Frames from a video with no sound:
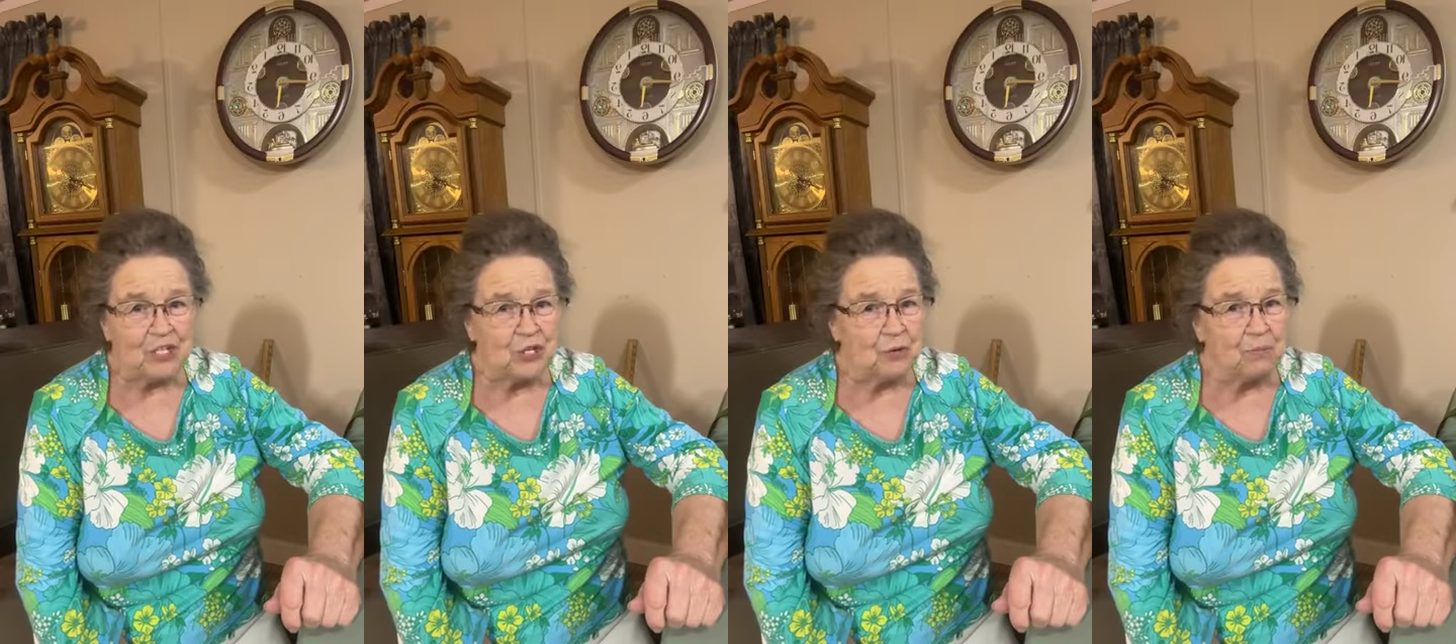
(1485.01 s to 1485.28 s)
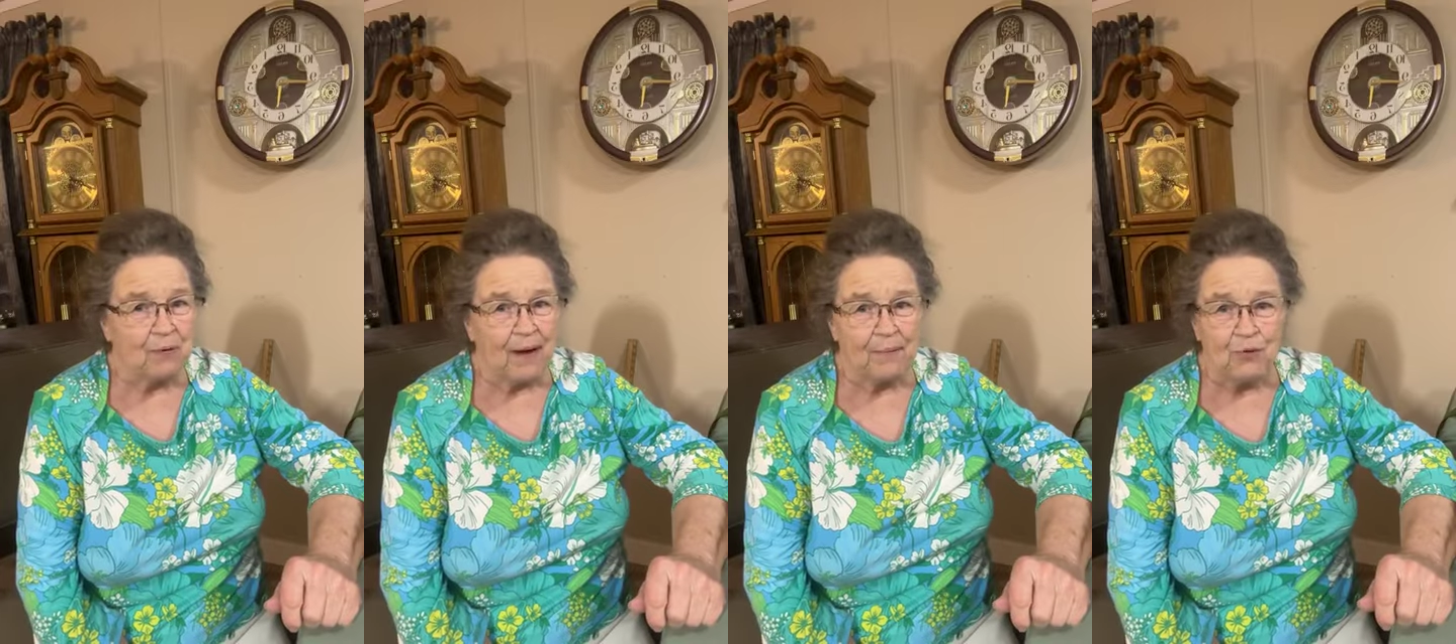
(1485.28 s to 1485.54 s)

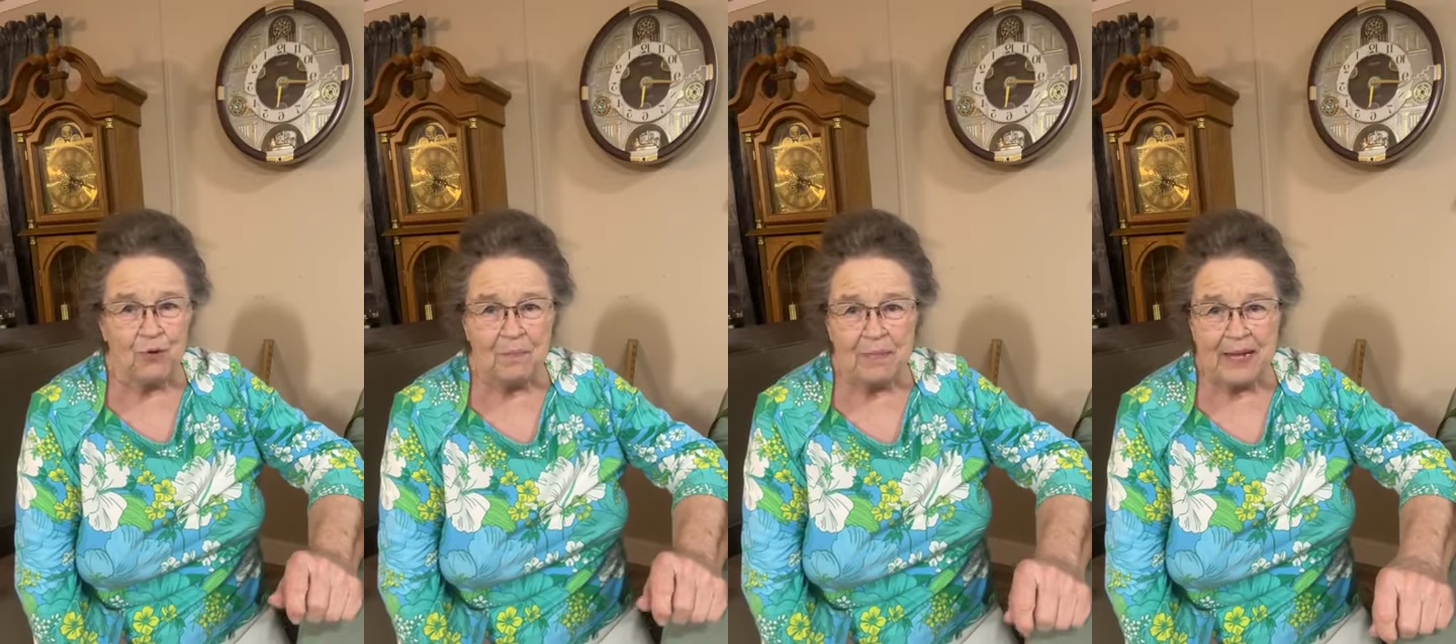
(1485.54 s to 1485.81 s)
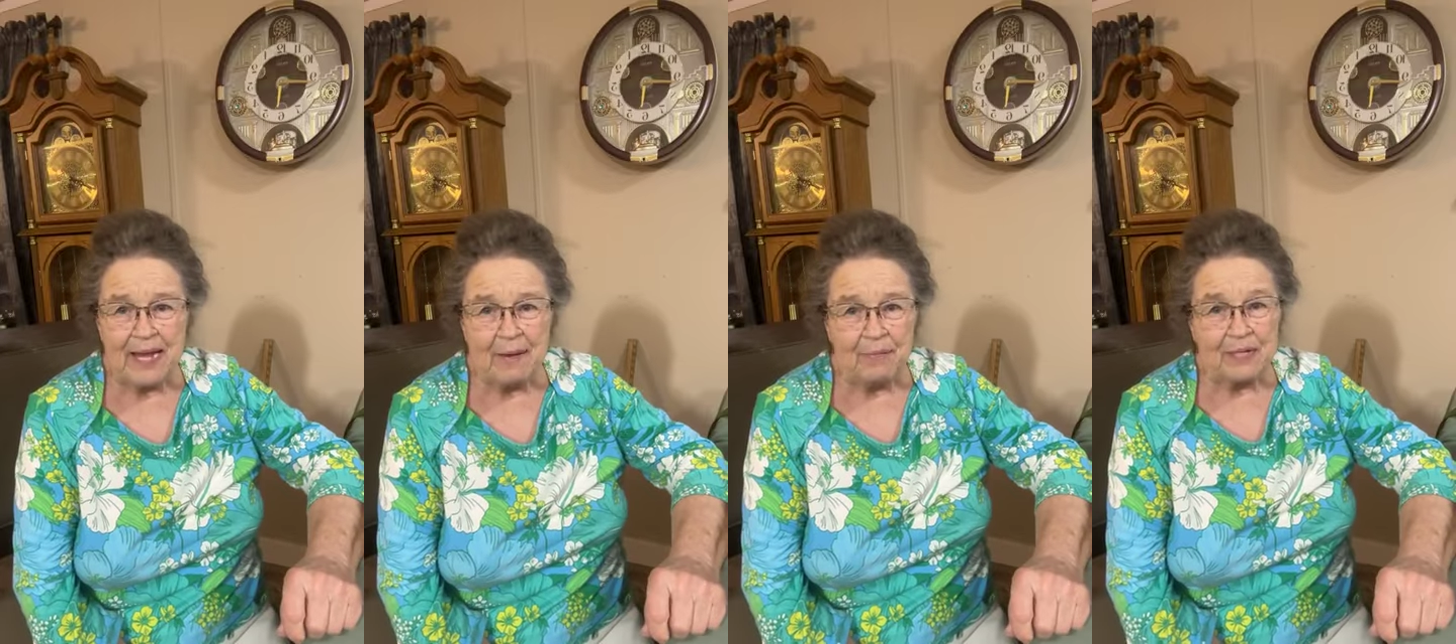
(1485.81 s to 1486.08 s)
that you probably
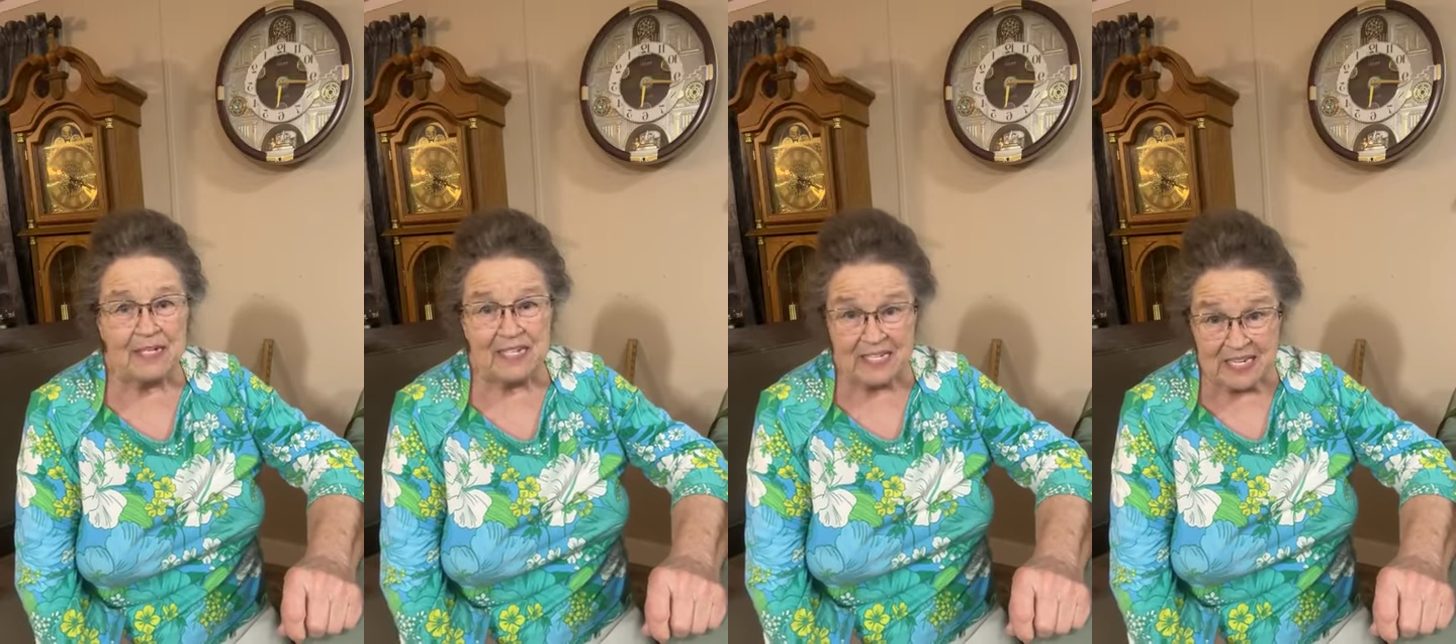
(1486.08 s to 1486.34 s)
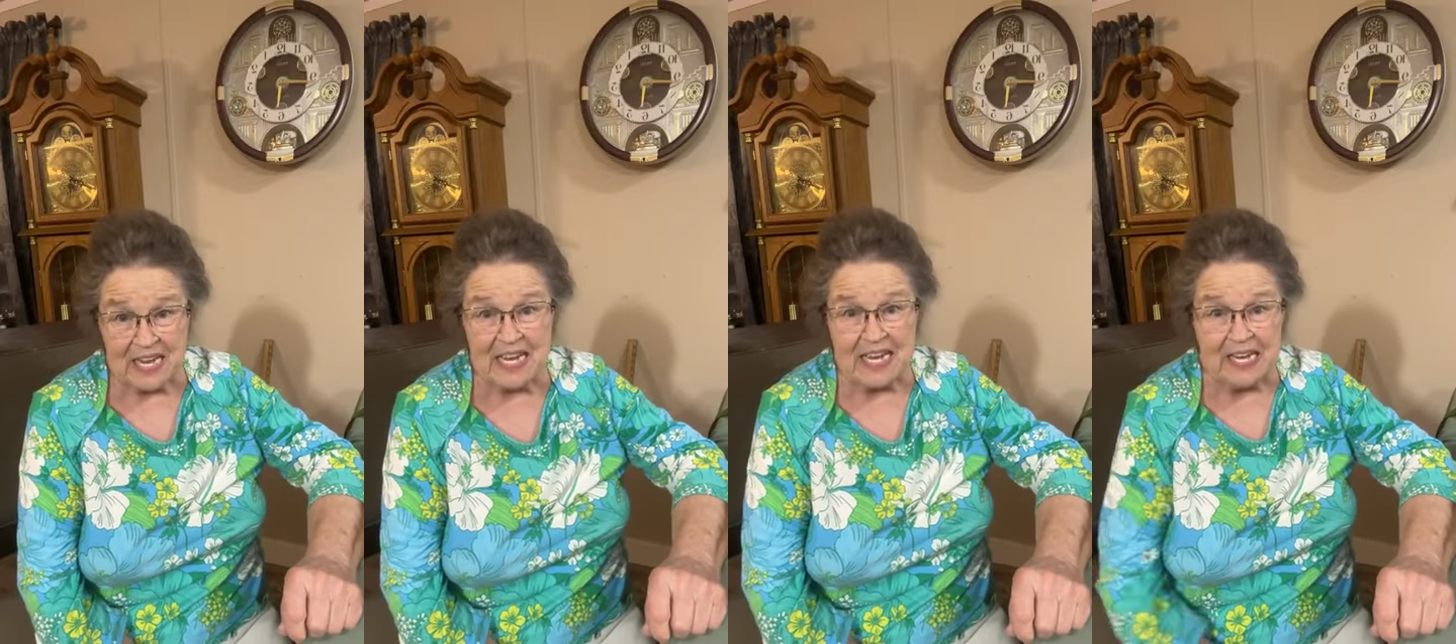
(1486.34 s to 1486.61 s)
wouldn't be able to
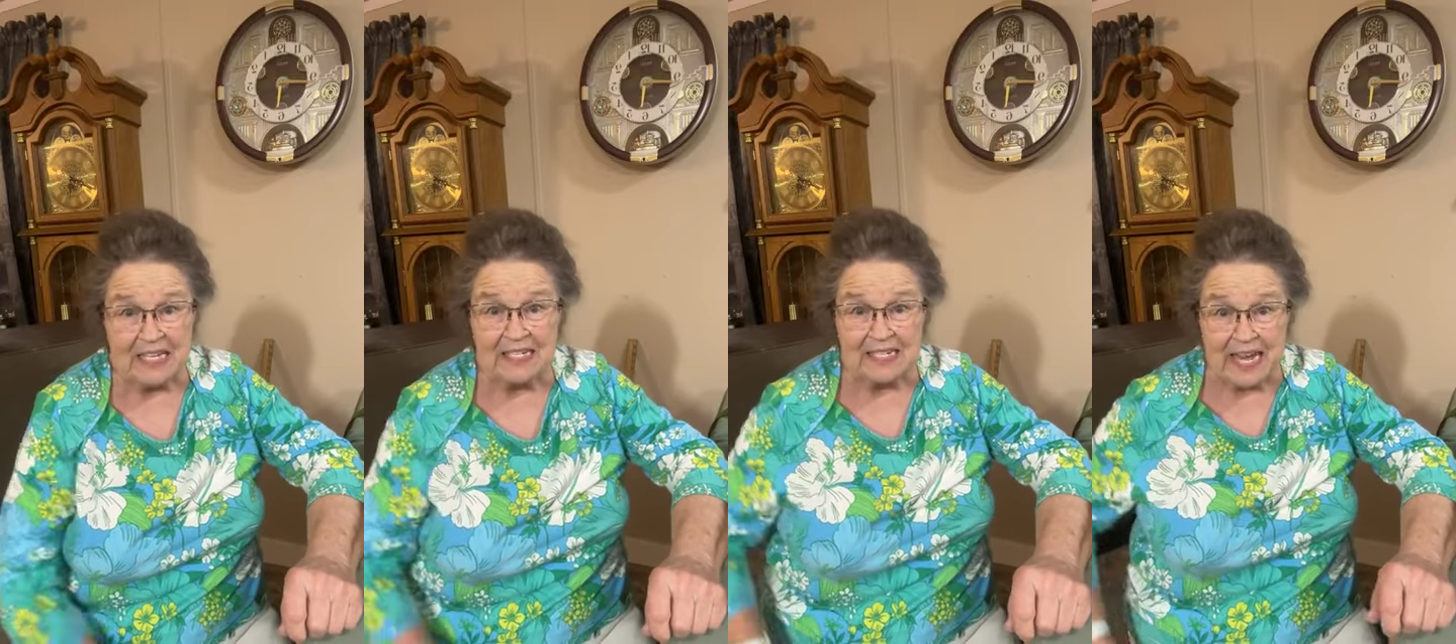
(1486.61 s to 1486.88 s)
see